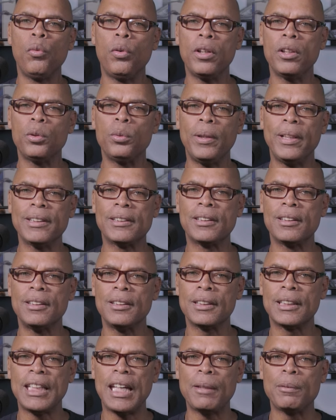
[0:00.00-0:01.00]
For the rest of
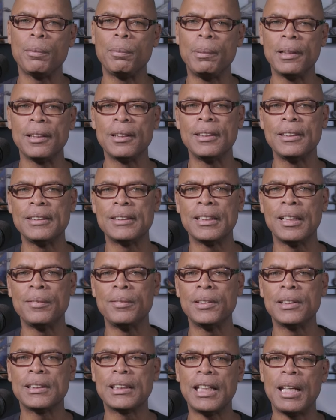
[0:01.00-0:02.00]
the capabilities of
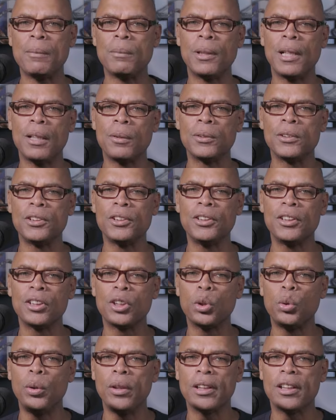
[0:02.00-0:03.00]
this camera, I will do a
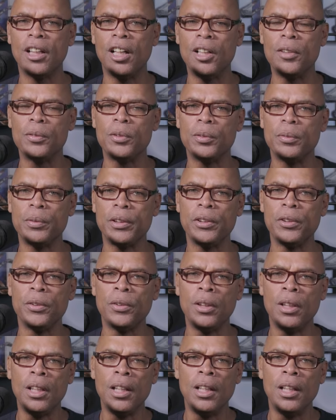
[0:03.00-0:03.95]
quick overview.